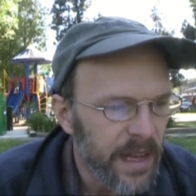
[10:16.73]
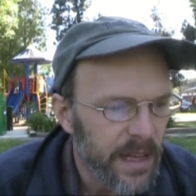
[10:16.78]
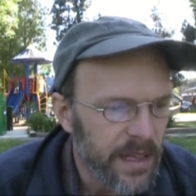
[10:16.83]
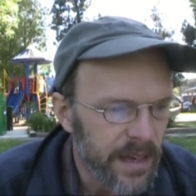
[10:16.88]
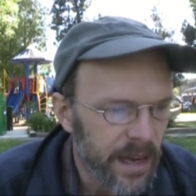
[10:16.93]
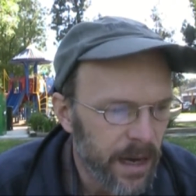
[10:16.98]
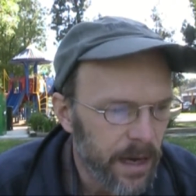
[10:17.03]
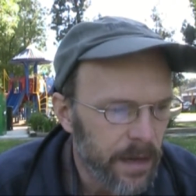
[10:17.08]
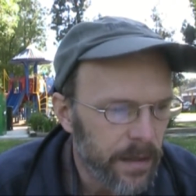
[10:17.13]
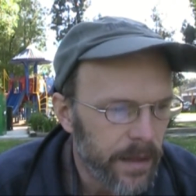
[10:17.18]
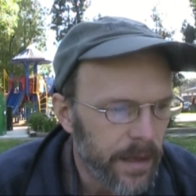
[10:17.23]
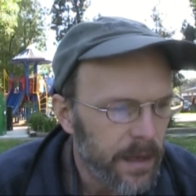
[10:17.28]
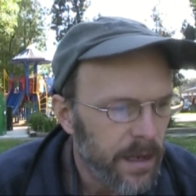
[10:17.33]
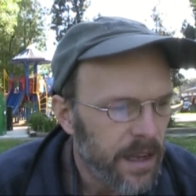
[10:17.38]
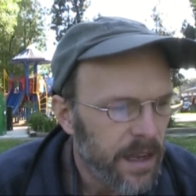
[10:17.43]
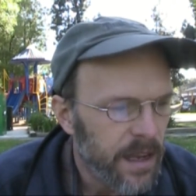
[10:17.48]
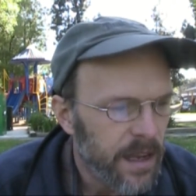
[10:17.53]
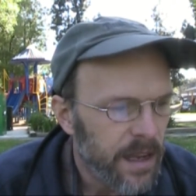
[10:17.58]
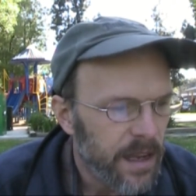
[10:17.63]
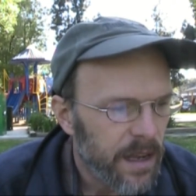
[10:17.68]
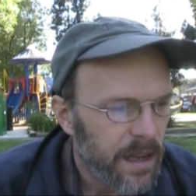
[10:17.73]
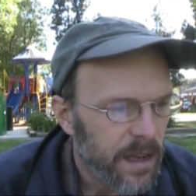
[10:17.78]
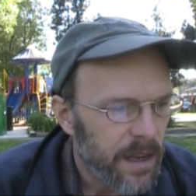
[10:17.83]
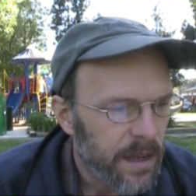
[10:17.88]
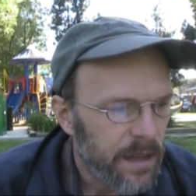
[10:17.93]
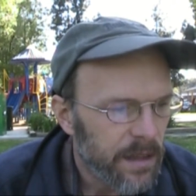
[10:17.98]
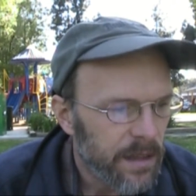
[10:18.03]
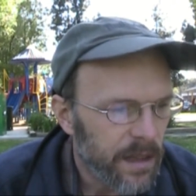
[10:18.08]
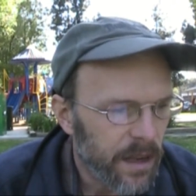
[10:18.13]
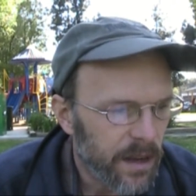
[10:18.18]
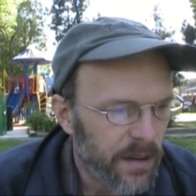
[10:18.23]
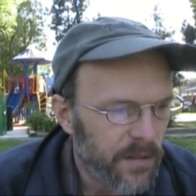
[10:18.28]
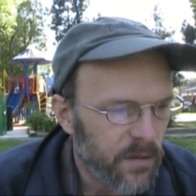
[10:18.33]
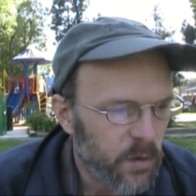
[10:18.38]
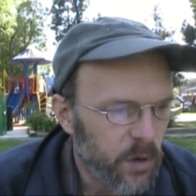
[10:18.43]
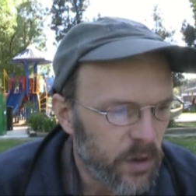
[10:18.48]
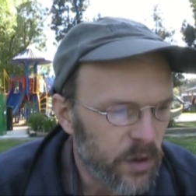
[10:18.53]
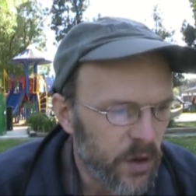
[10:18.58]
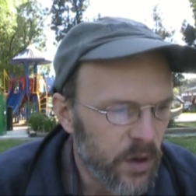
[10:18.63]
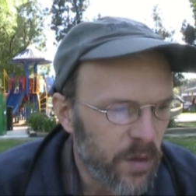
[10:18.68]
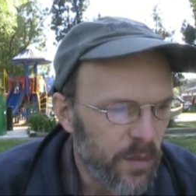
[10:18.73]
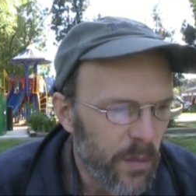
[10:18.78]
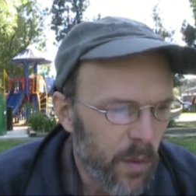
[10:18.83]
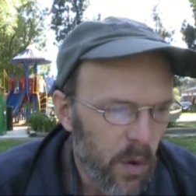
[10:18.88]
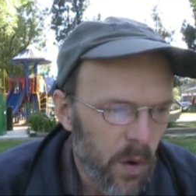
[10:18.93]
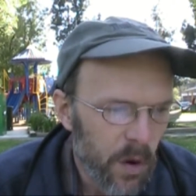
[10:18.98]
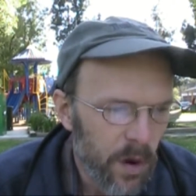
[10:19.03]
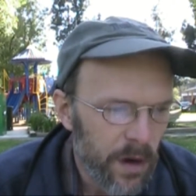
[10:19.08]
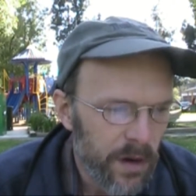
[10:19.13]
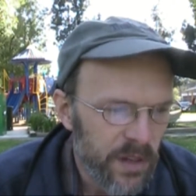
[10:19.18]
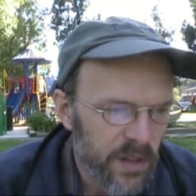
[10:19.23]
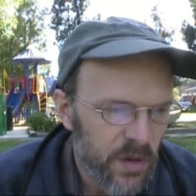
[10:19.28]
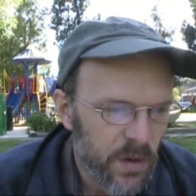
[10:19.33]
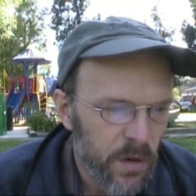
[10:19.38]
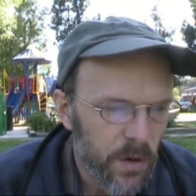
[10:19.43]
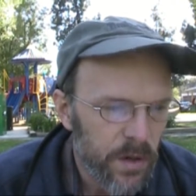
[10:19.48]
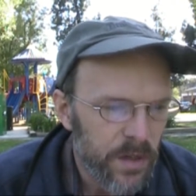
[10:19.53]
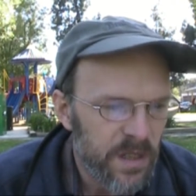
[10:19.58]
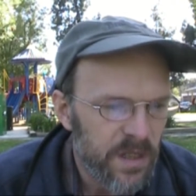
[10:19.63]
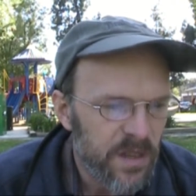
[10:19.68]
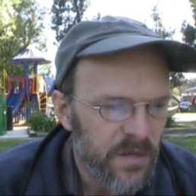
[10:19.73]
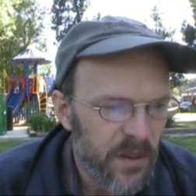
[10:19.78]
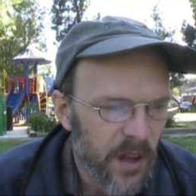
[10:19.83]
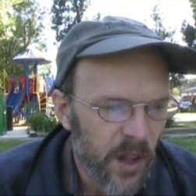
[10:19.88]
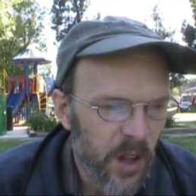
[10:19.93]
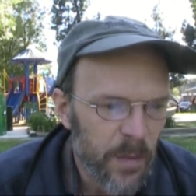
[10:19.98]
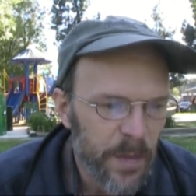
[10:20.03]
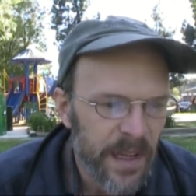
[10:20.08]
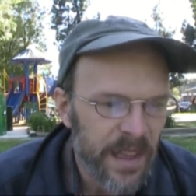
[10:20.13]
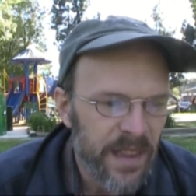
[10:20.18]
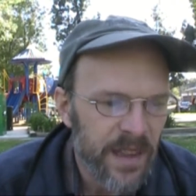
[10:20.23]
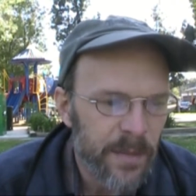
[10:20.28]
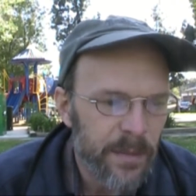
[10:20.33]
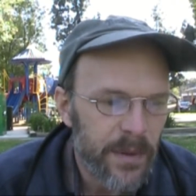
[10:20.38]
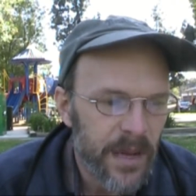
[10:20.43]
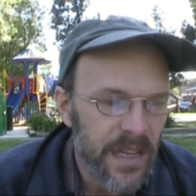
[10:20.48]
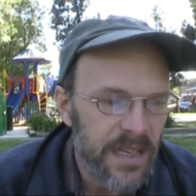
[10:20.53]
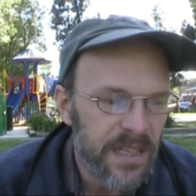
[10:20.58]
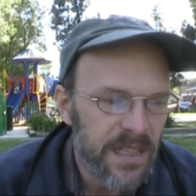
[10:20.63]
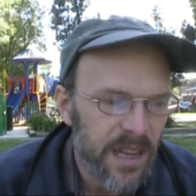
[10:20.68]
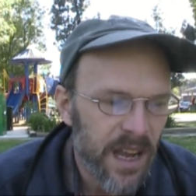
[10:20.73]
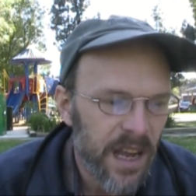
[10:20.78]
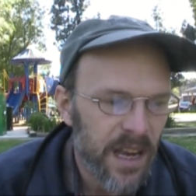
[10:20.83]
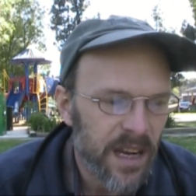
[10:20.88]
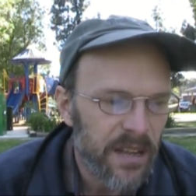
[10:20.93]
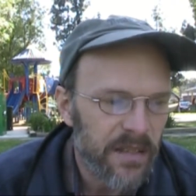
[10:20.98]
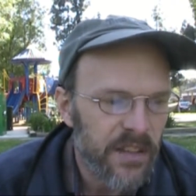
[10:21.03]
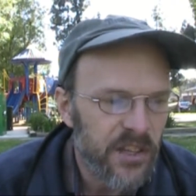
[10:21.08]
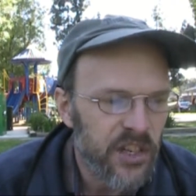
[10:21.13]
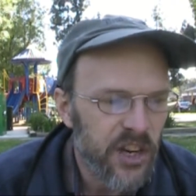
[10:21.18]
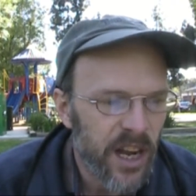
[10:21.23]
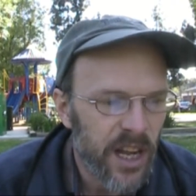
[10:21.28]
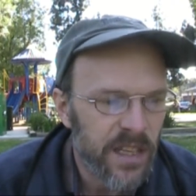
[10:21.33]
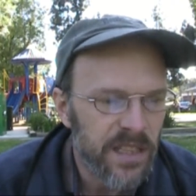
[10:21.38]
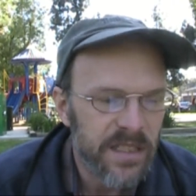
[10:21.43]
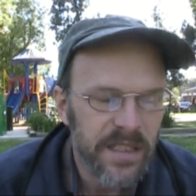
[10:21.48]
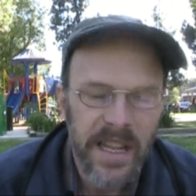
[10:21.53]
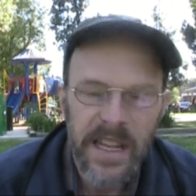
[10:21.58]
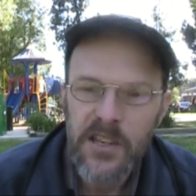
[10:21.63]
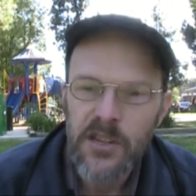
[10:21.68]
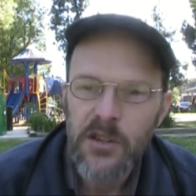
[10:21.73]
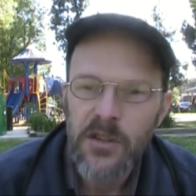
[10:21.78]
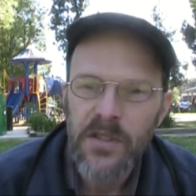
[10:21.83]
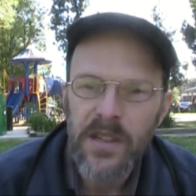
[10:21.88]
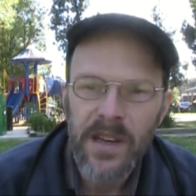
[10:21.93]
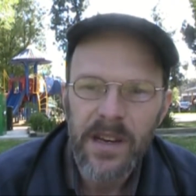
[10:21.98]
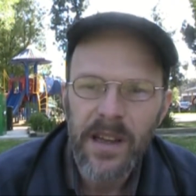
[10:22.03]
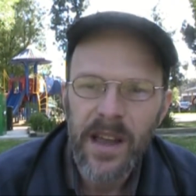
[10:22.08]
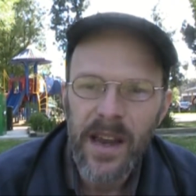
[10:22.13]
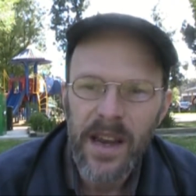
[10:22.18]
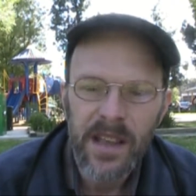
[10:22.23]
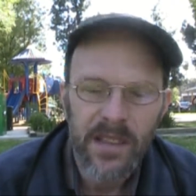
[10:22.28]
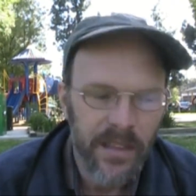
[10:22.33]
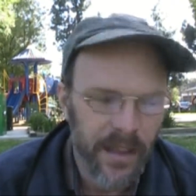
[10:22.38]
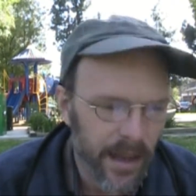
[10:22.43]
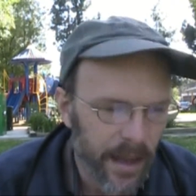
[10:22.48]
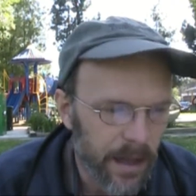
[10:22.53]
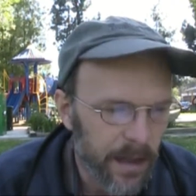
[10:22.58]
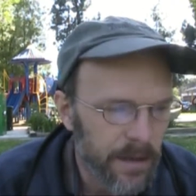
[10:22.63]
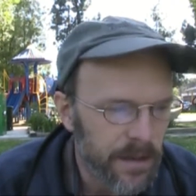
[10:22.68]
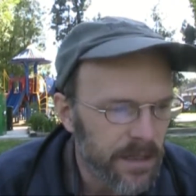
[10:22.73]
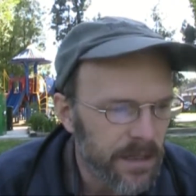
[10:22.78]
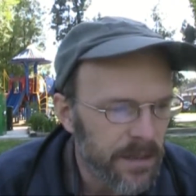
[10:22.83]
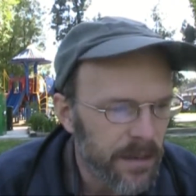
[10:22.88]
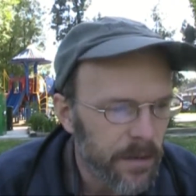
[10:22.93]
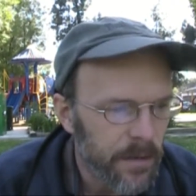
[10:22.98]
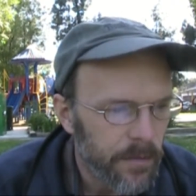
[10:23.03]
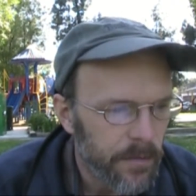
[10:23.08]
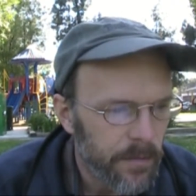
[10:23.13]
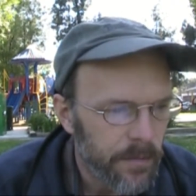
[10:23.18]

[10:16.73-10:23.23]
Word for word: Undoubtedly, love will do more toward developing the best side of the child's nature than anything else.